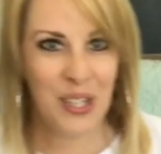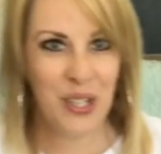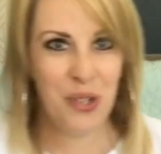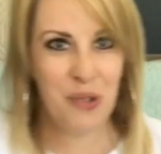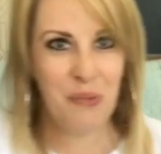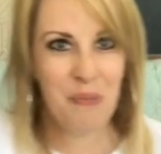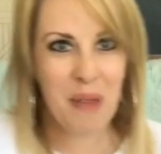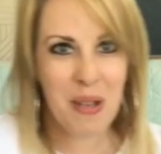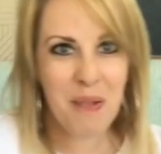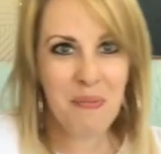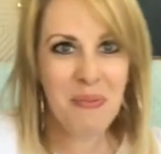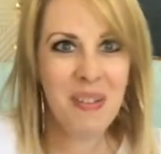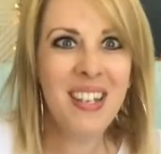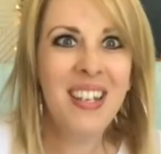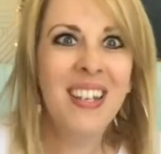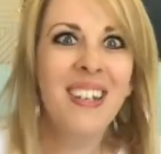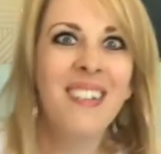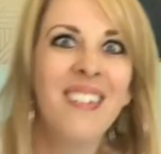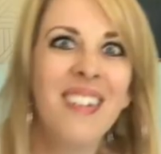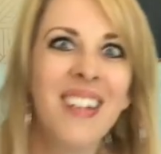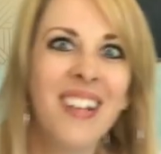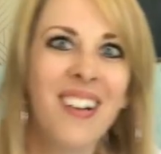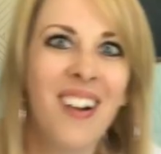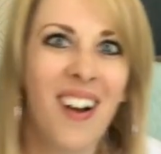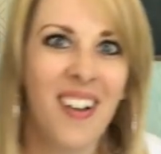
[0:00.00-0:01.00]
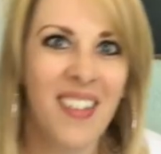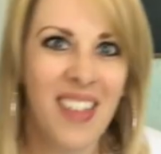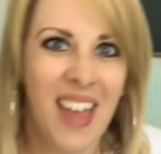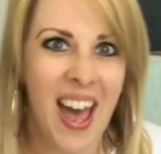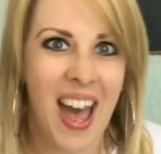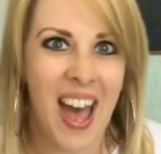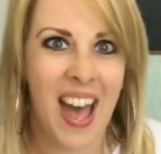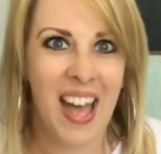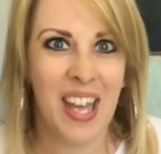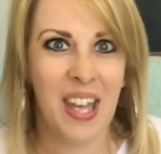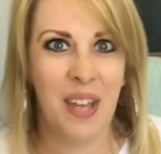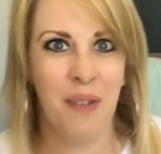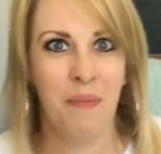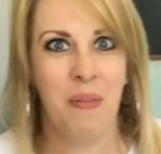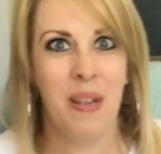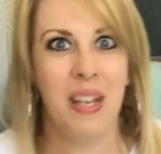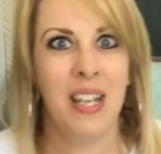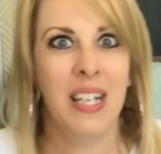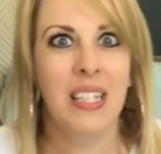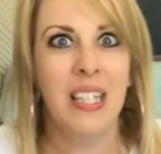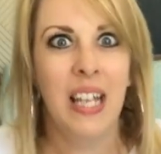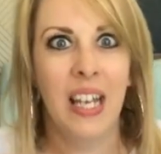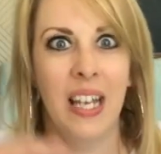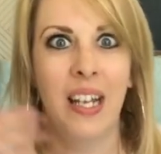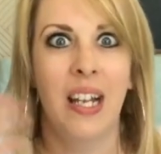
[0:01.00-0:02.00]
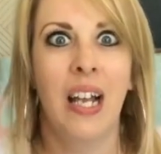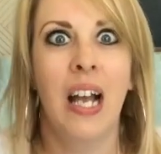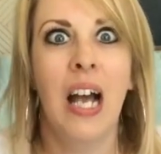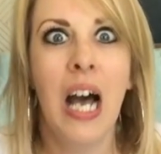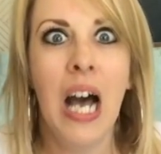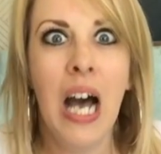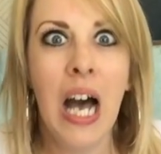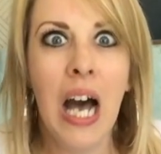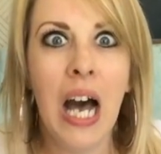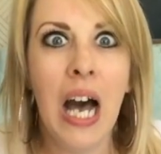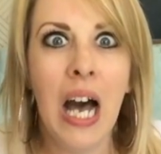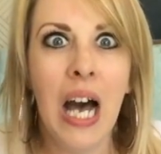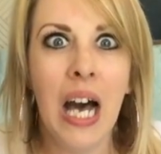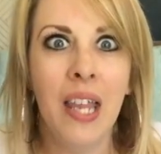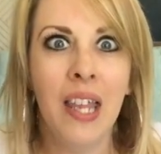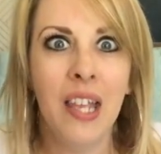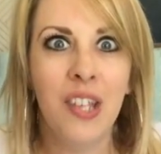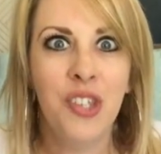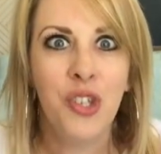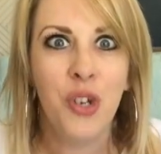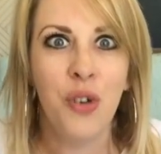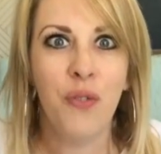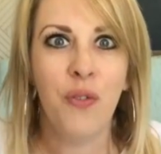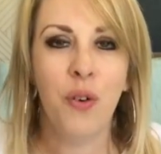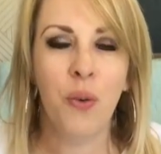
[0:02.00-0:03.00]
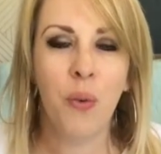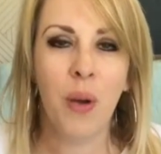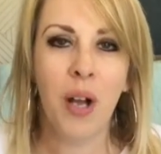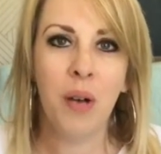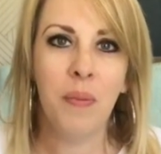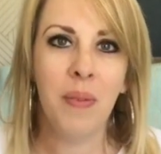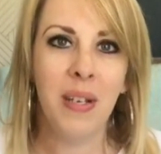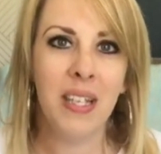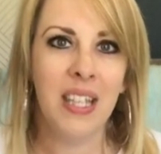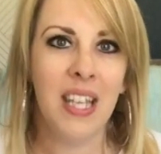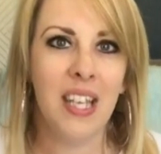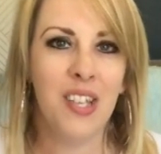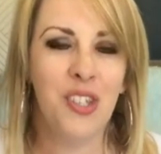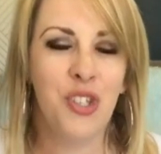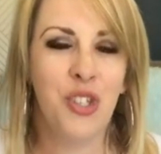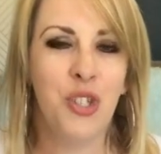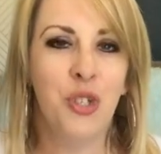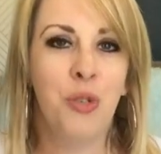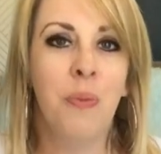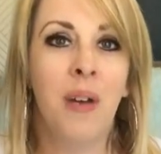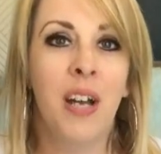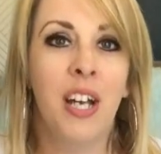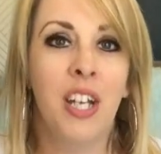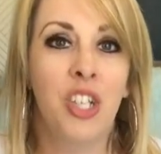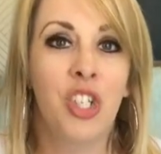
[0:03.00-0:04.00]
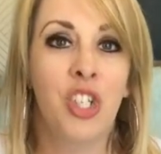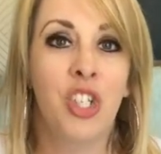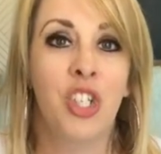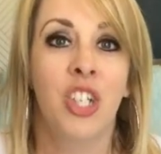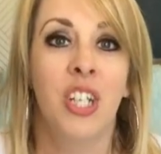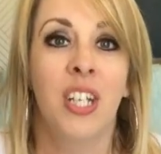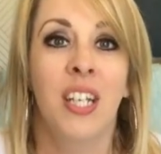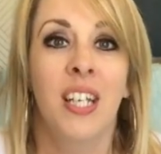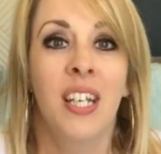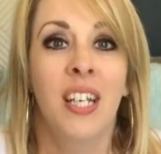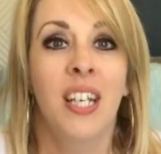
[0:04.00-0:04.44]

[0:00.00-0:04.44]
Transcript: You may be hearing all that and being like, that's overwhelming, that's too much.